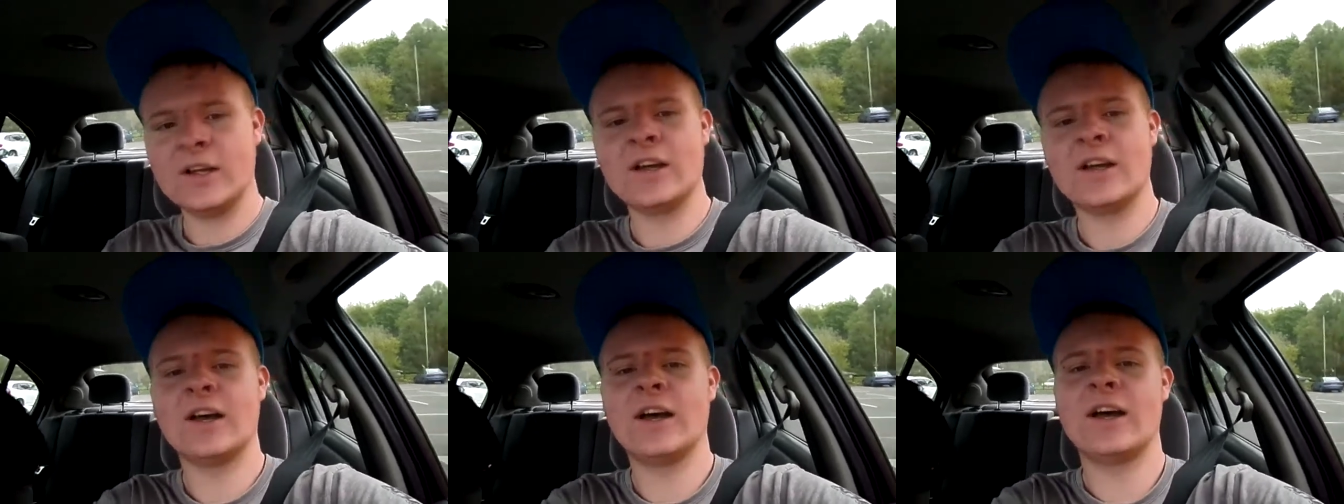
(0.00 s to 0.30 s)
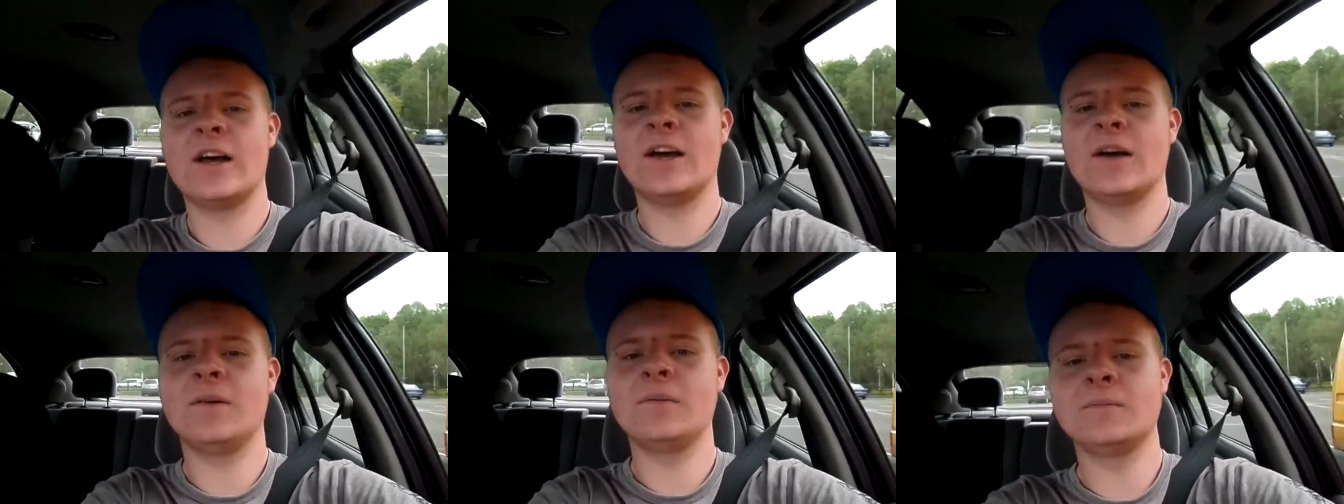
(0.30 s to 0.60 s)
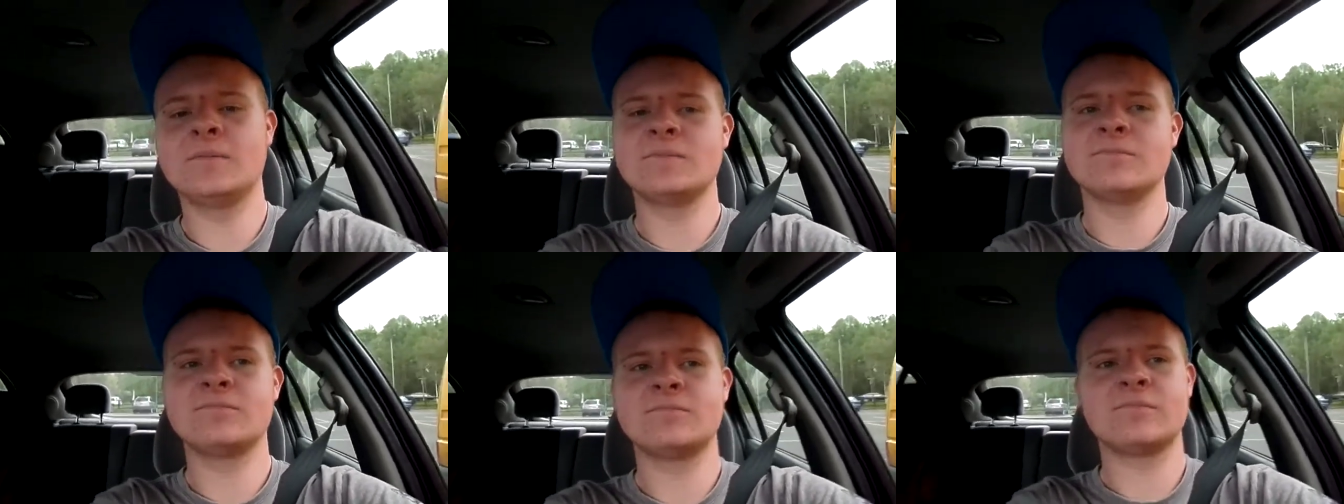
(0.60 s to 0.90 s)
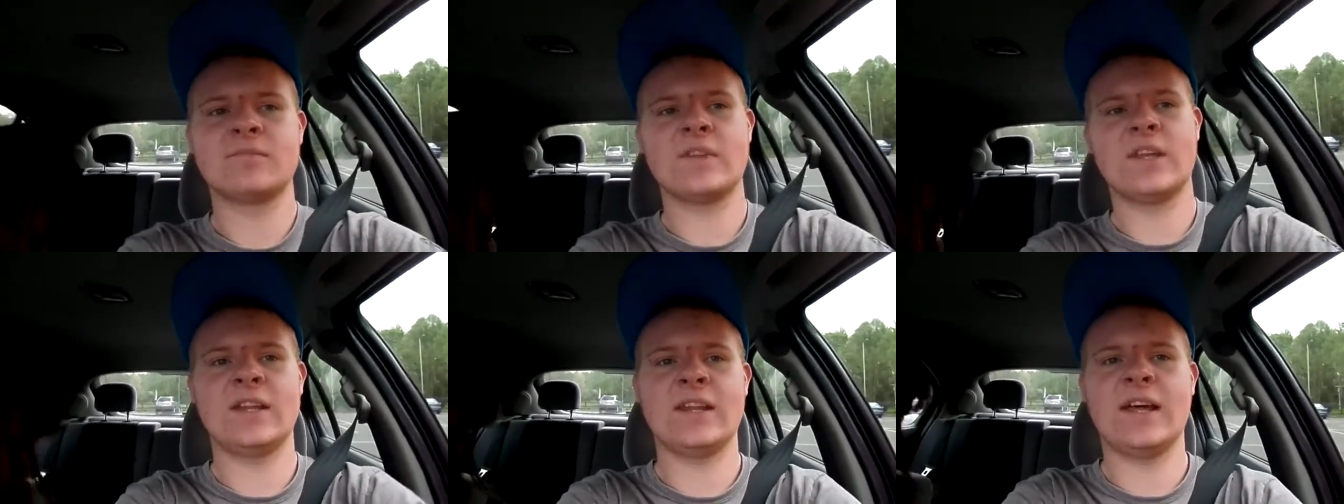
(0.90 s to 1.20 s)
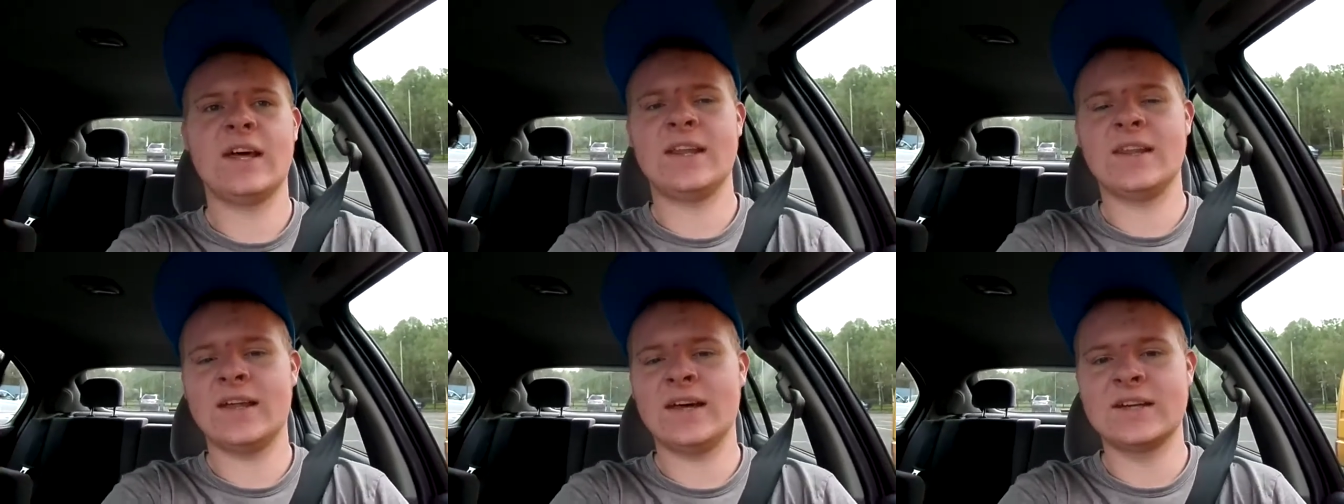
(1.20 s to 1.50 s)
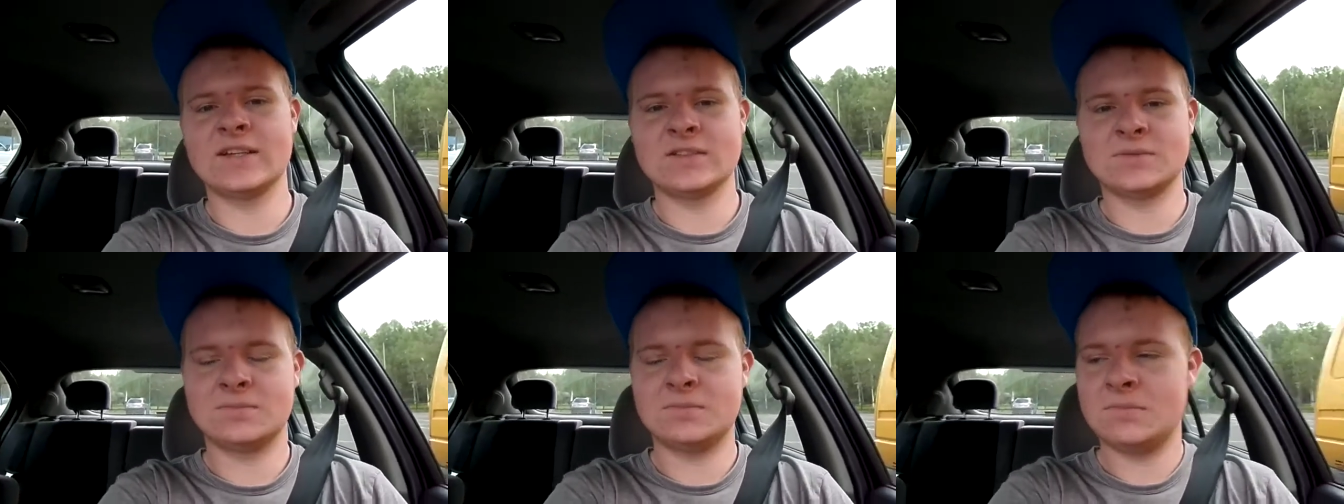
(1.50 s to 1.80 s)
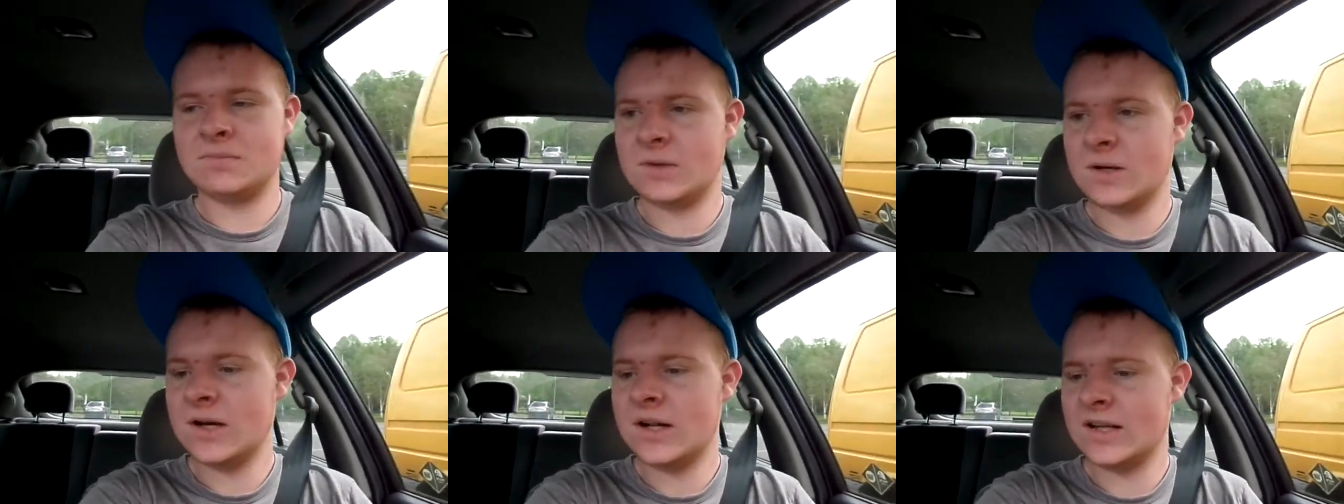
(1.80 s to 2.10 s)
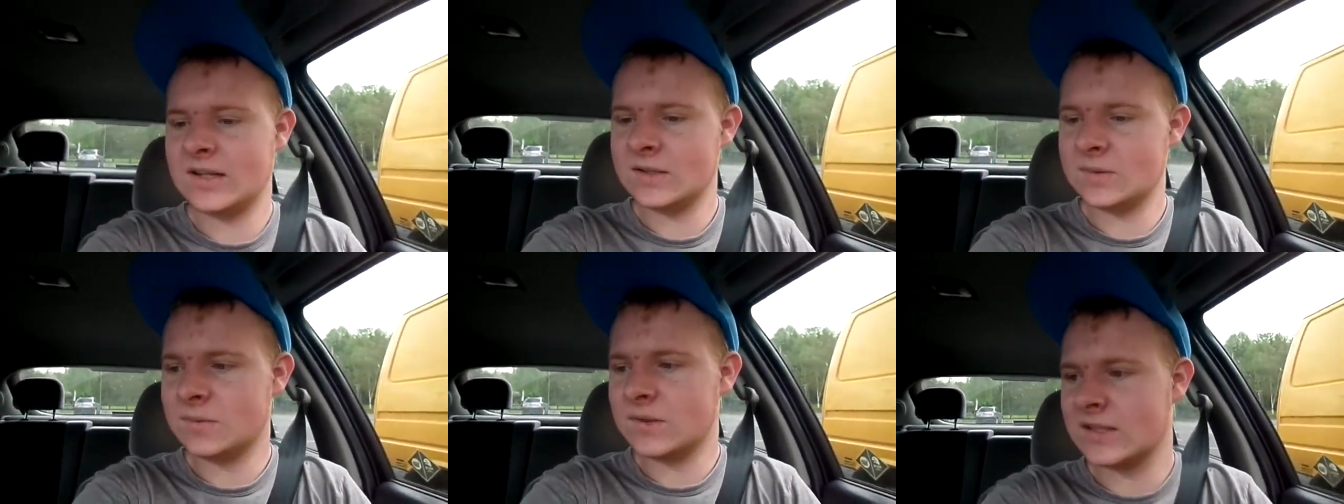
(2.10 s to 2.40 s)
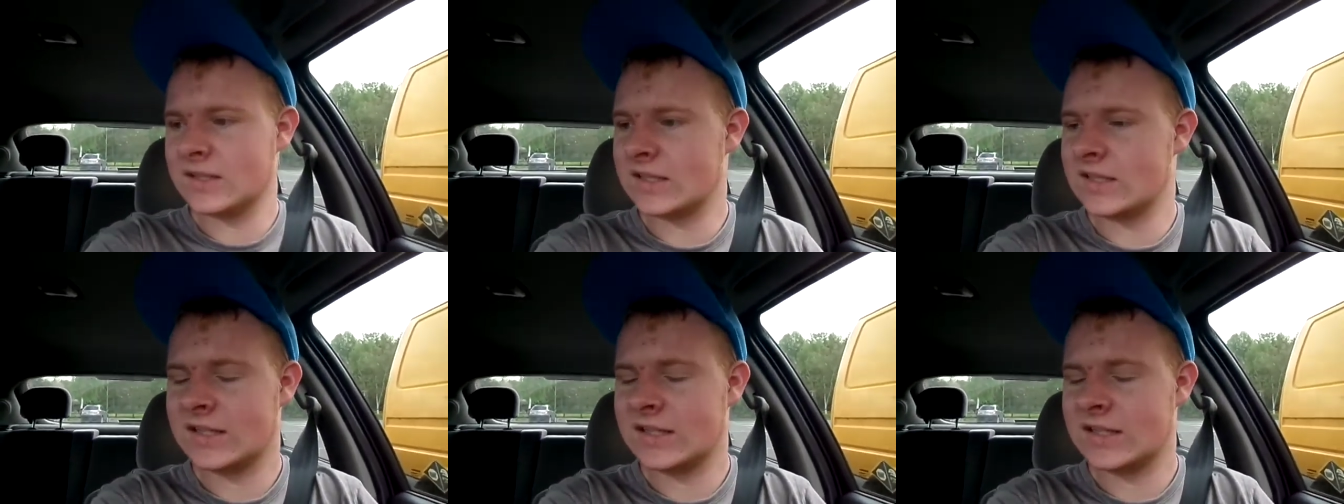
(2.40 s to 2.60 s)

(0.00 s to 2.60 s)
and that is bloody wicked.